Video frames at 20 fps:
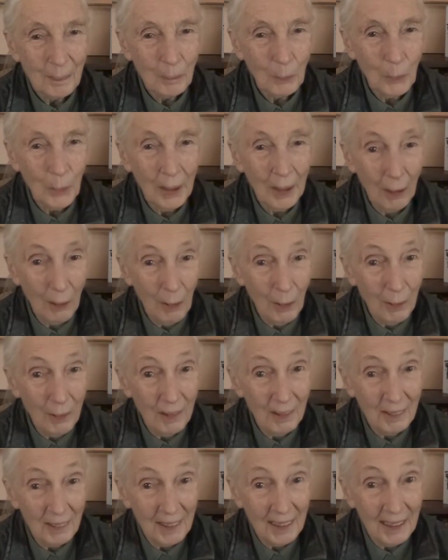We are
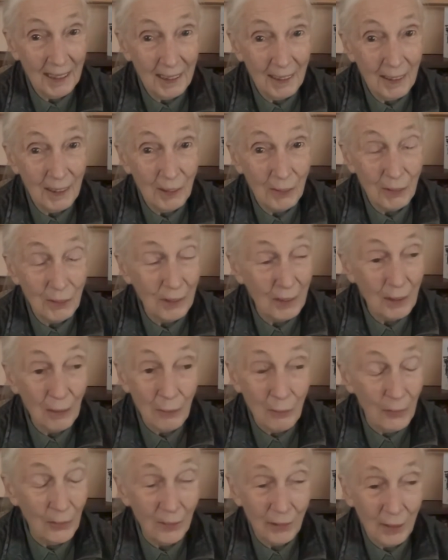indeed. It's a
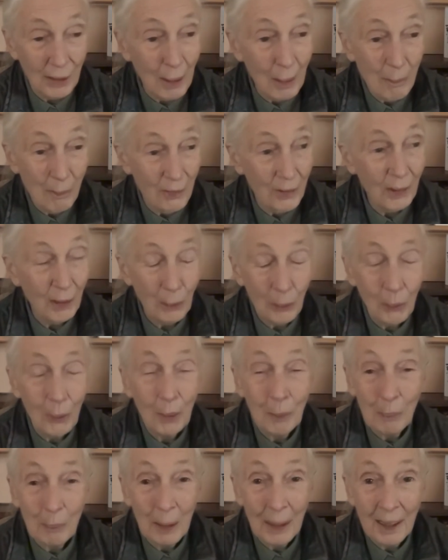different time for you
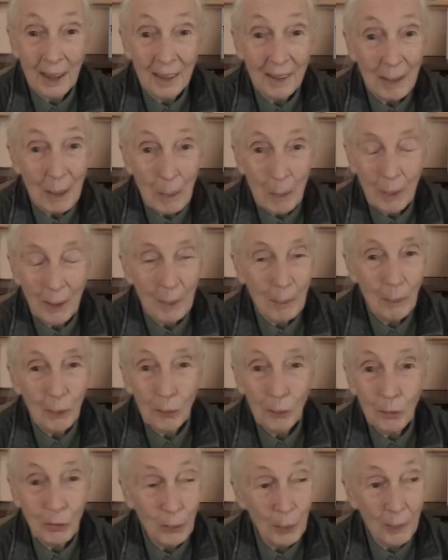and me, but I'm
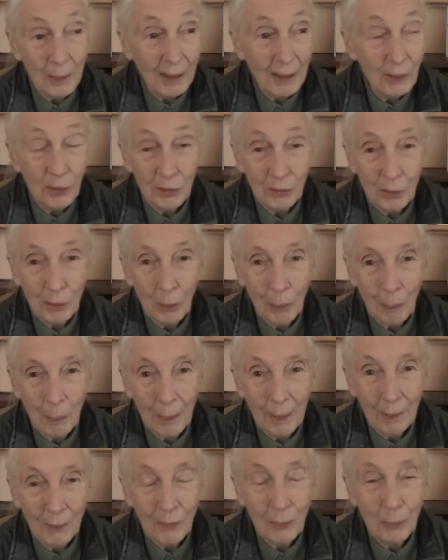used to it. I just got
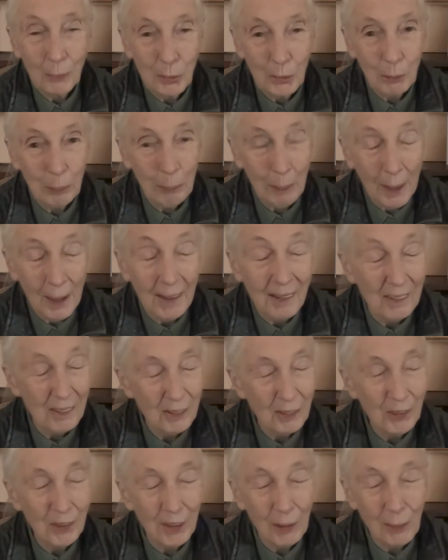back from Japan
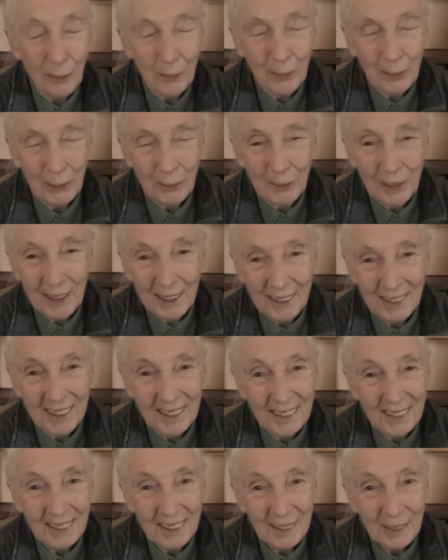and South Korea,
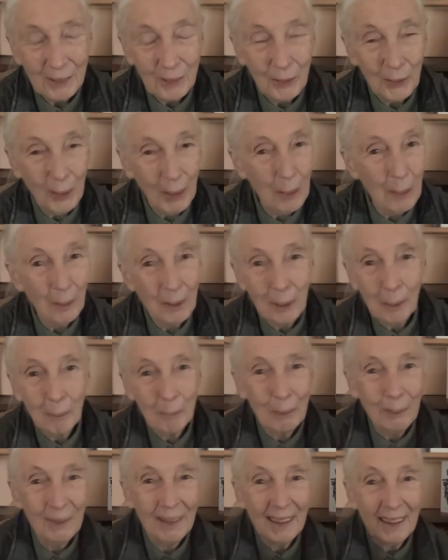so I'm
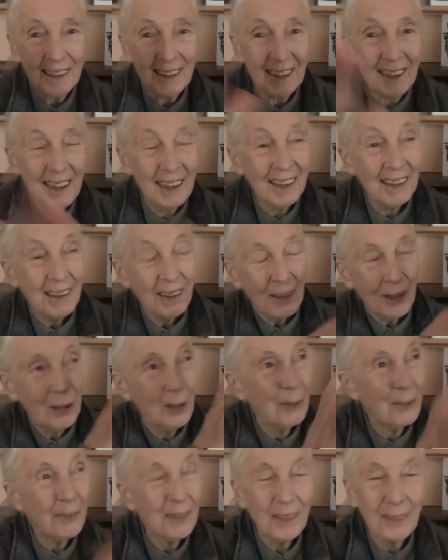completely, you
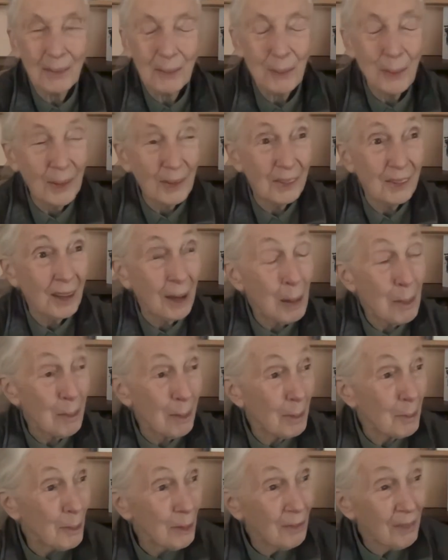know, one time
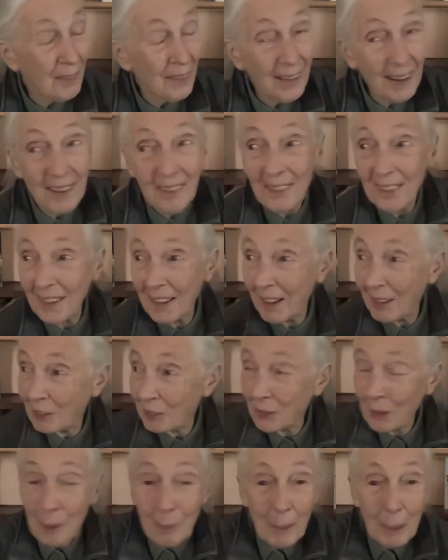I'm over there and the next
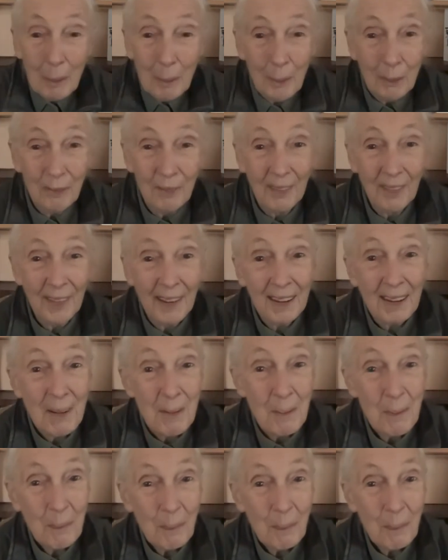time I'm over there.